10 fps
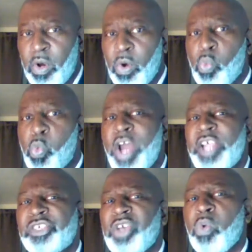what
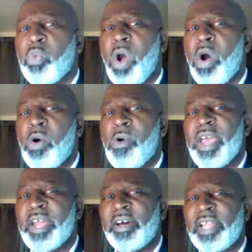is your role
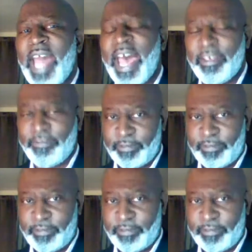in her life?